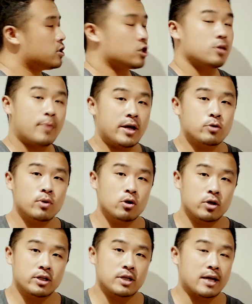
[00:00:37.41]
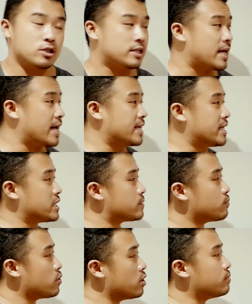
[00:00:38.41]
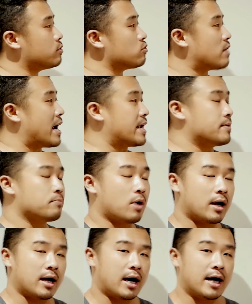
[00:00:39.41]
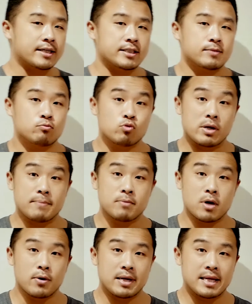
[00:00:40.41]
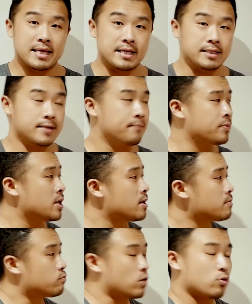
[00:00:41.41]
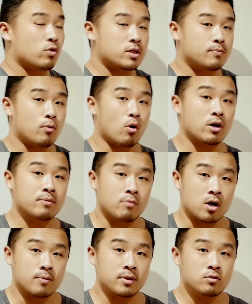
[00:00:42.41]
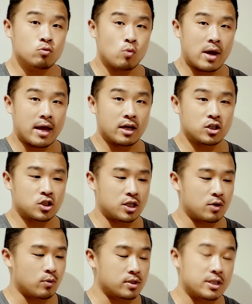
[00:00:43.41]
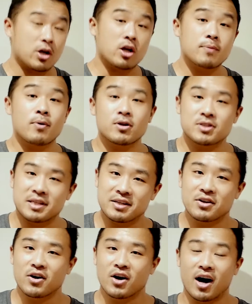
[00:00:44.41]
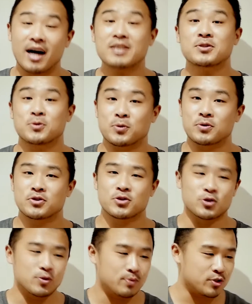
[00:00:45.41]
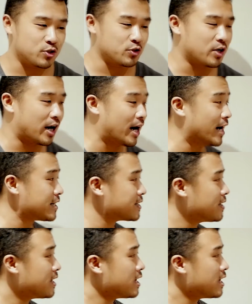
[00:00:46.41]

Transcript: So the piece we're looking at today is Purple Rain by artist Britt Merrylees. Britt was born in Melbourne, where she was the only person in her high school to pursue art.